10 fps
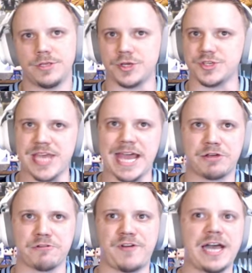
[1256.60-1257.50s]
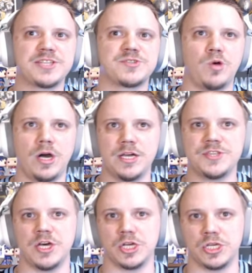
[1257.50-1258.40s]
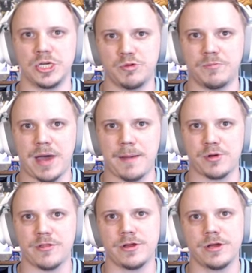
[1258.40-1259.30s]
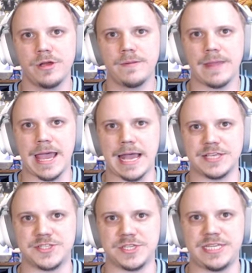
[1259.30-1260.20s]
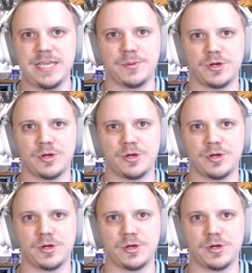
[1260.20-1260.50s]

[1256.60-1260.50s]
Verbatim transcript: Your sacrifice was a good one, my brother, as the T